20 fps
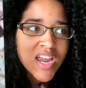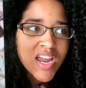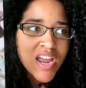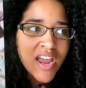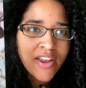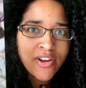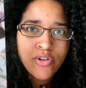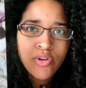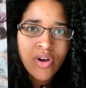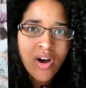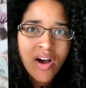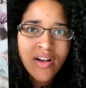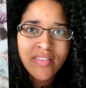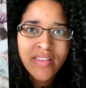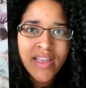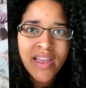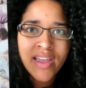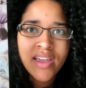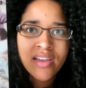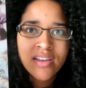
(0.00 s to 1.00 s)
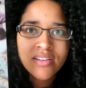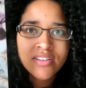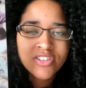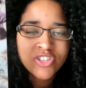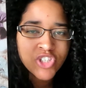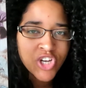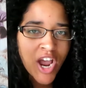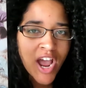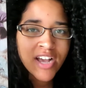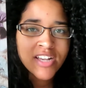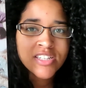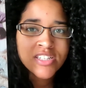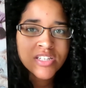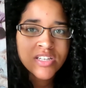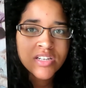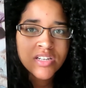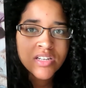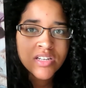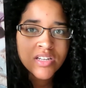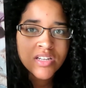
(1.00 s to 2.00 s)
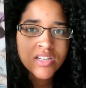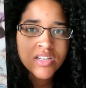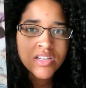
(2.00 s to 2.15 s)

and you got like Jackson,